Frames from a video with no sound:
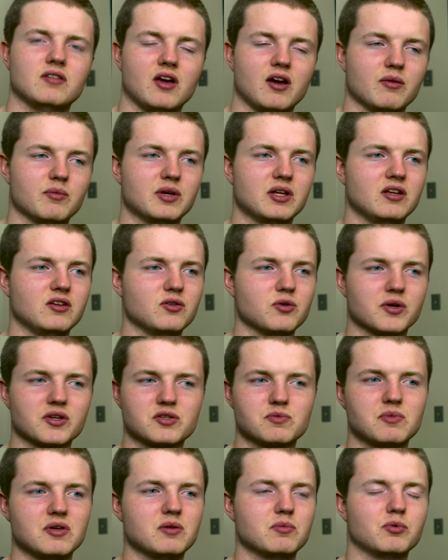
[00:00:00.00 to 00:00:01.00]
How many
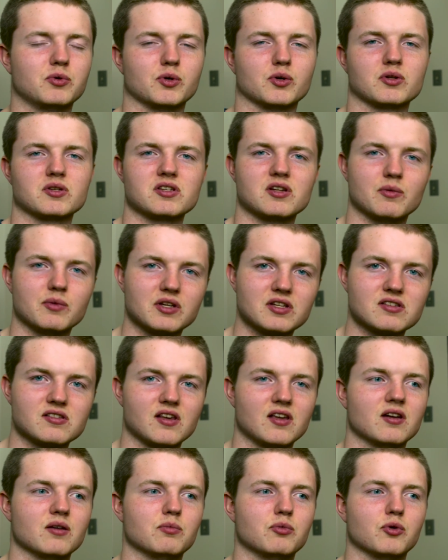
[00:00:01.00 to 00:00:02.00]
USB ports? How many
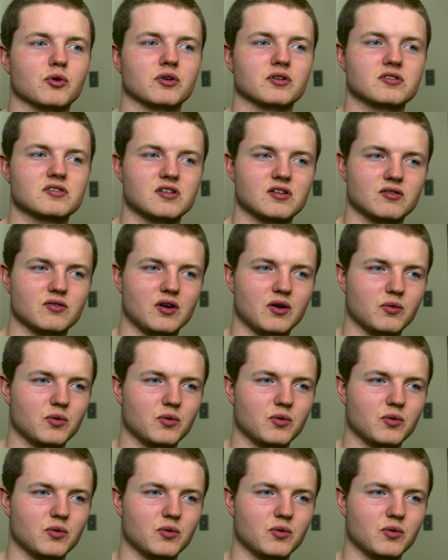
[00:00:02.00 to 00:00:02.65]
SATA ports?